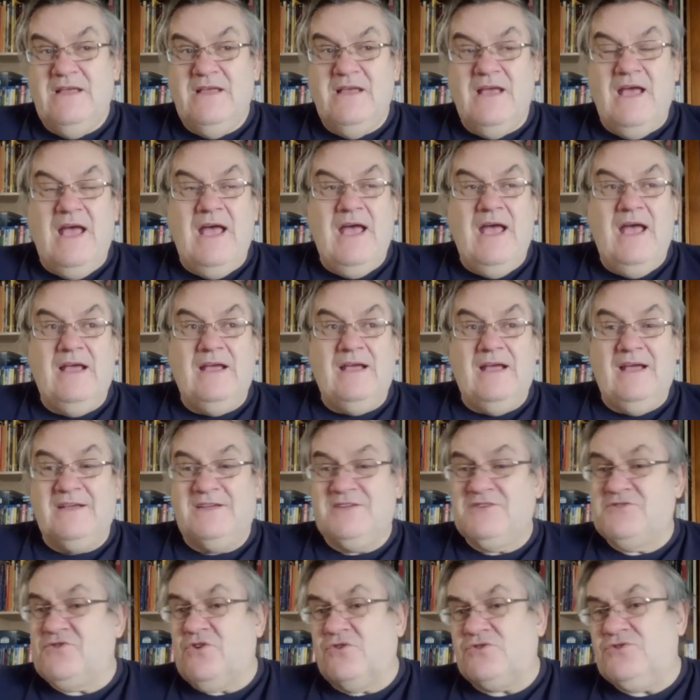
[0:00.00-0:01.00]

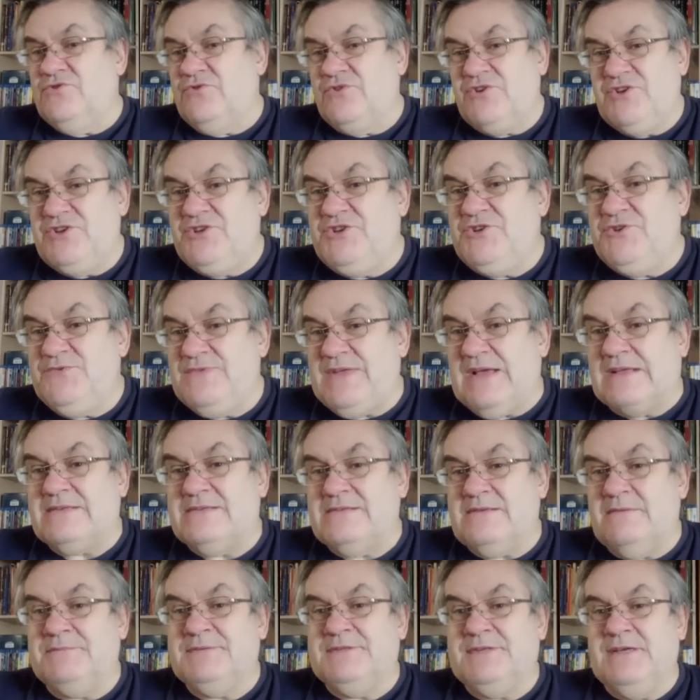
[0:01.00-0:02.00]
Because Doctor Who can do that
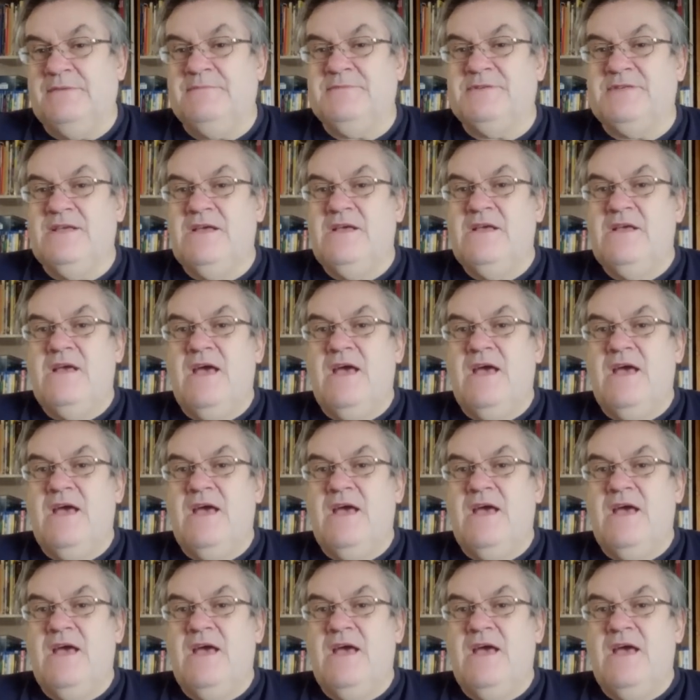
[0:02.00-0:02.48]
sometimes.